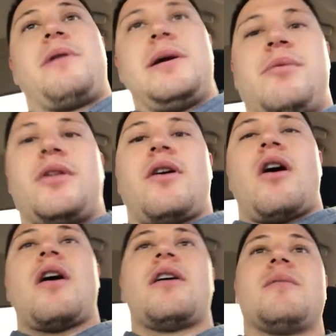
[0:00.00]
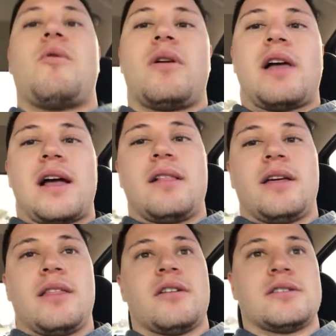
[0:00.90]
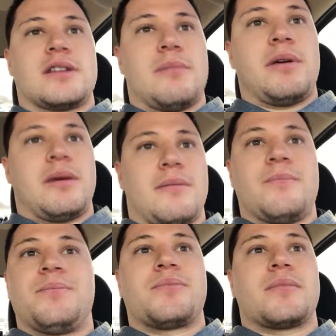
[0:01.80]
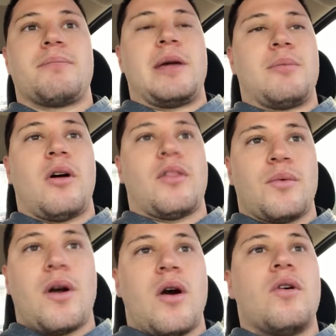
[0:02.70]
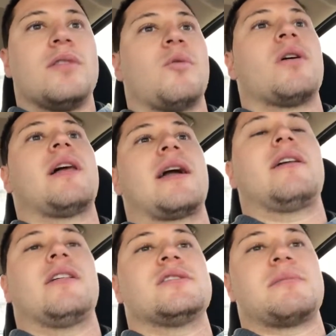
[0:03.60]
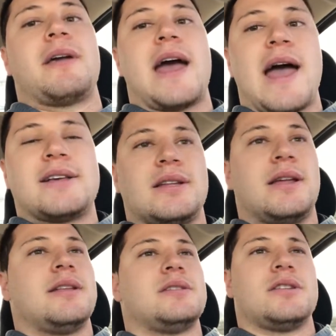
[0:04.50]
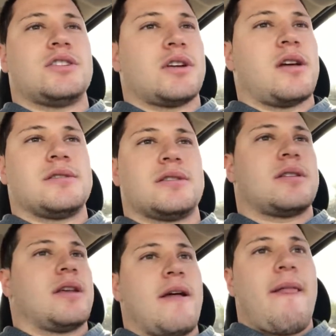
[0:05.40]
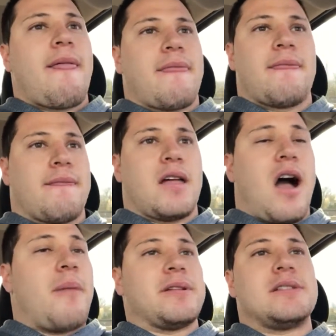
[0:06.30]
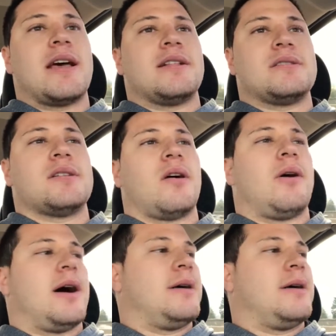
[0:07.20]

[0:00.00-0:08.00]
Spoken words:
people there are, the more likely there's going to be people on the road, the more likely there's going to be accidents. It's just common sense. So